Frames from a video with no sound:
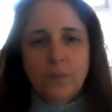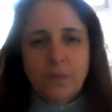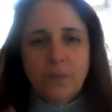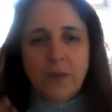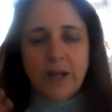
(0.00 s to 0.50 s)

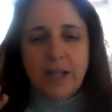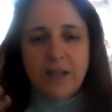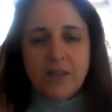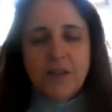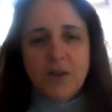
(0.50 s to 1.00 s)
my
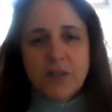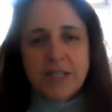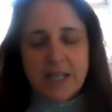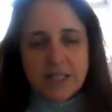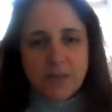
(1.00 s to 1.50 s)

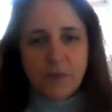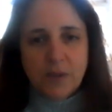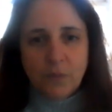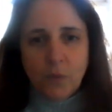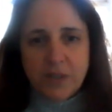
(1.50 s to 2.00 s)
enthusiasm
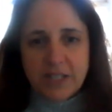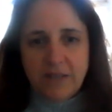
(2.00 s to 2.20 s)
and what